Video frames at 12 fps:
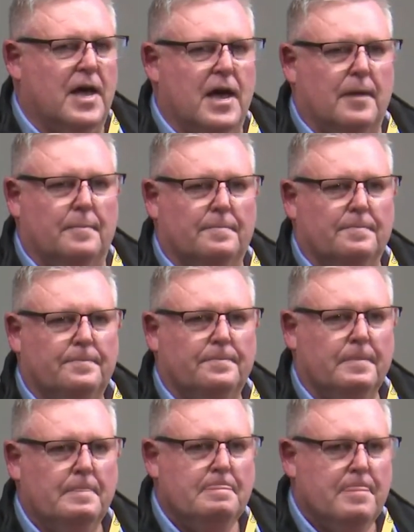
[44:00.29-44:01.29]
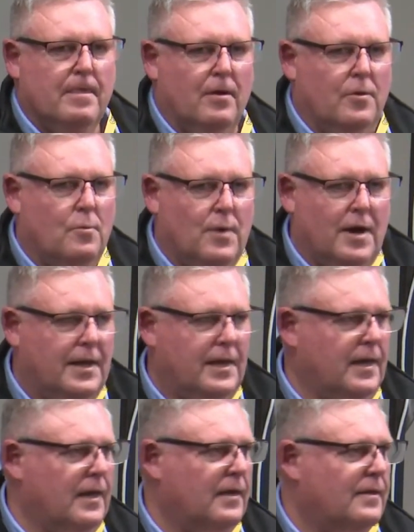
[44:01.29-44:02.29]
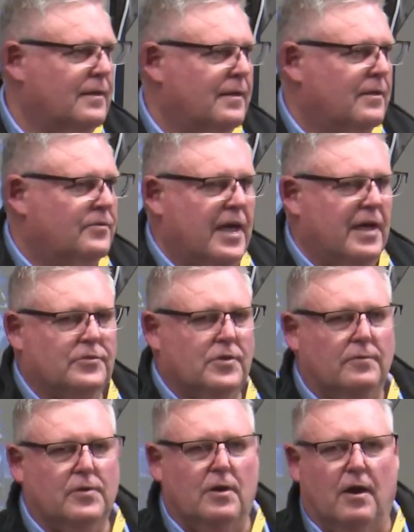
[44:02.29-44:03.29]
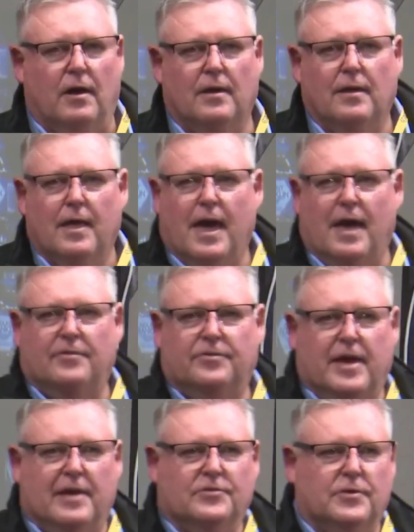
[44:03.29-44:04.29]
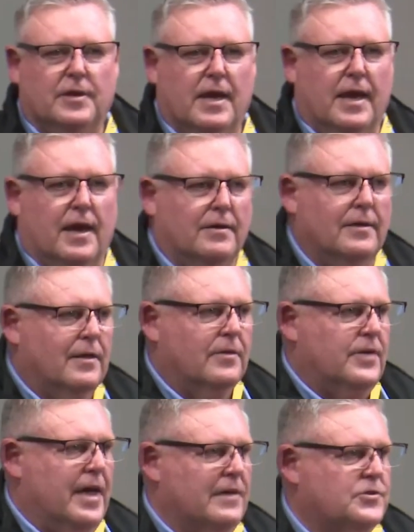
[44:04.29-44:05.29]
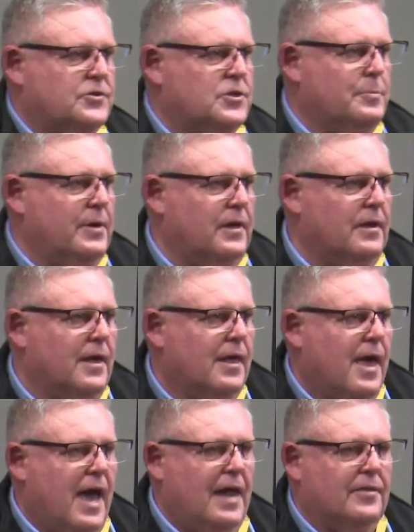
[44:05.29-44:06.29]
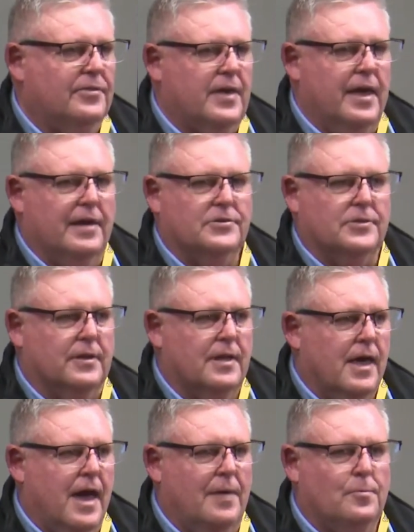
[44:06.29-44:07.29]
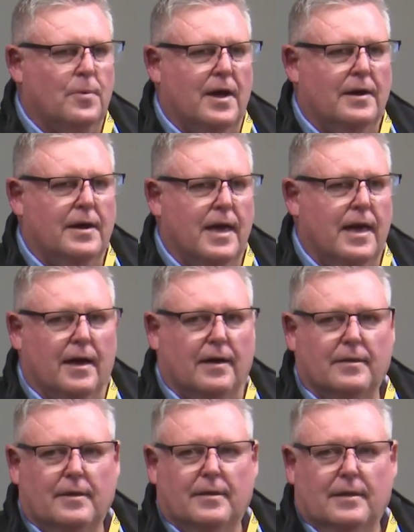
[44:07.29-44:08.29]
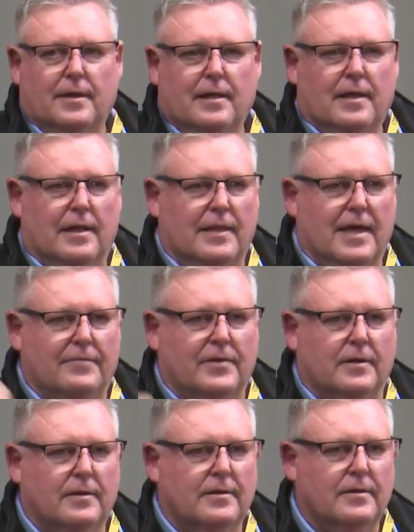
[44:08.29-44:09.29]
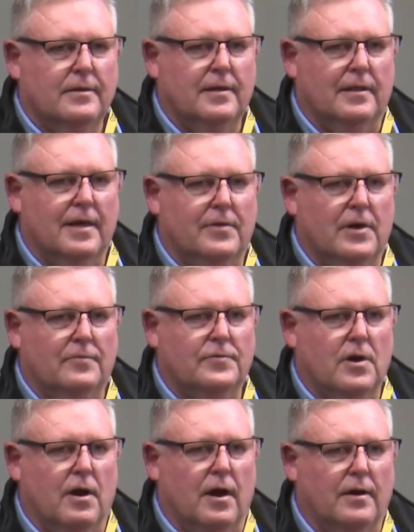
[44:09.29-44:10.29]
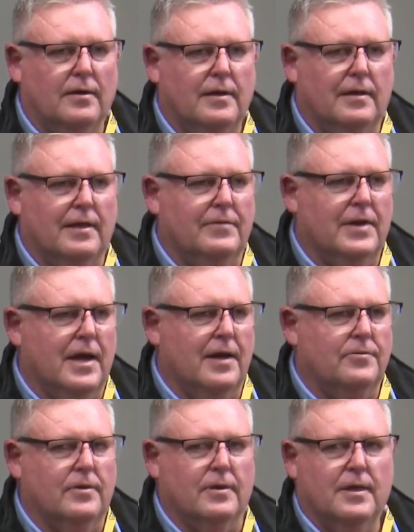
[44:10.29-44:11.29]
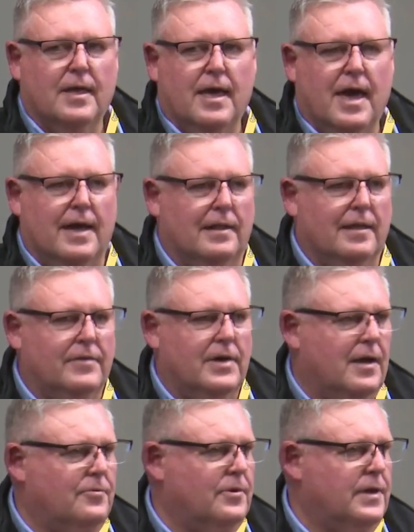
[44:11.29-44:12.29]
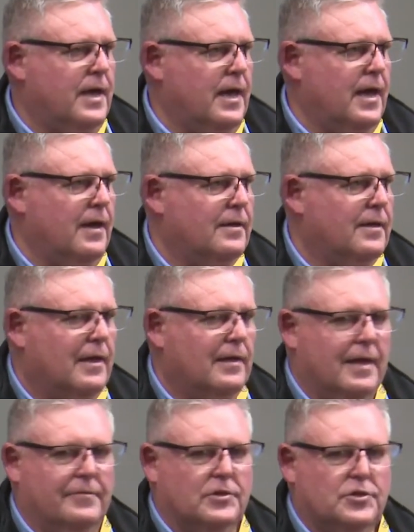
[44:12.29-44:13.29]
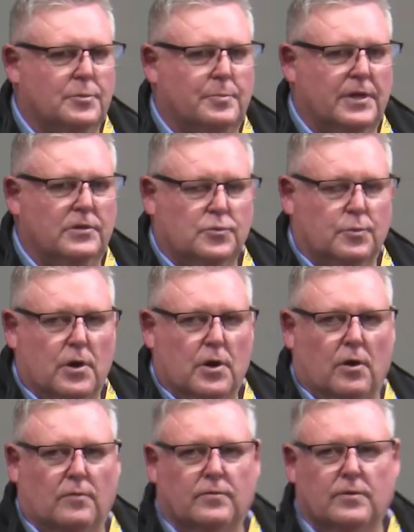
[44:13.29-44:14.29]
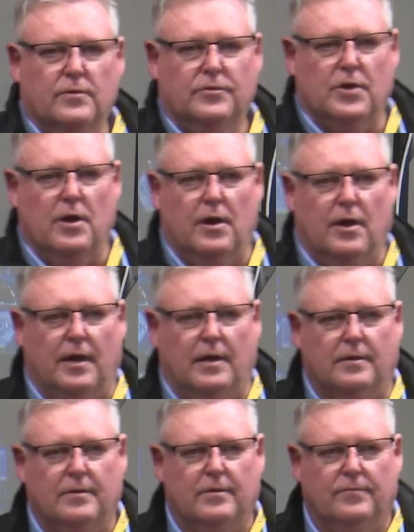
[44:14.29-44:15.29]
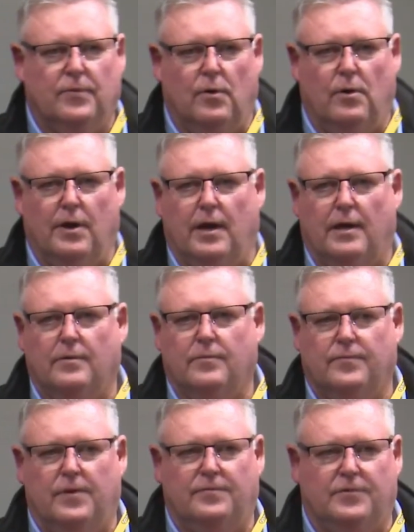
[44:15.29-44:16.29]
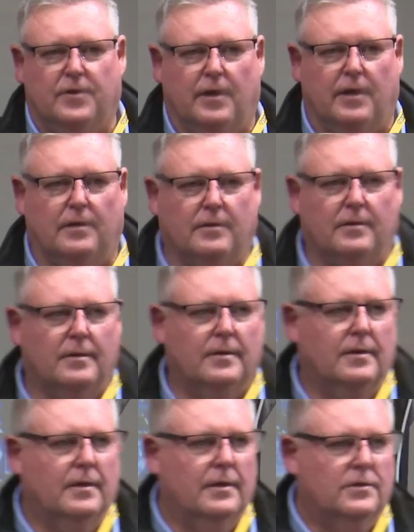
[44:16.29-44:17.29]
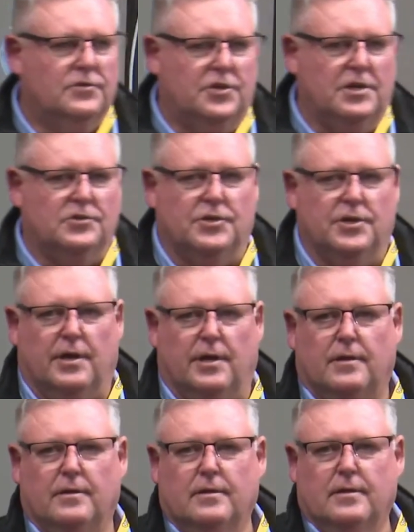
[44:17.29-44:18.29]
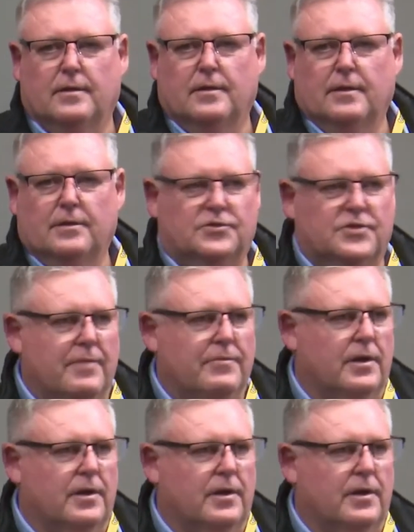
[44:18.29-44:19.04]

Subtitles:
them? I've got one here. 1,000 I've got. At 1,000 now. 1,000's your bid. At 1,000. At 1 now. 11. 11 I've got. 1,100. At 1,100 now. 11's your bid. 12. 13. 14. 15. 16. 17.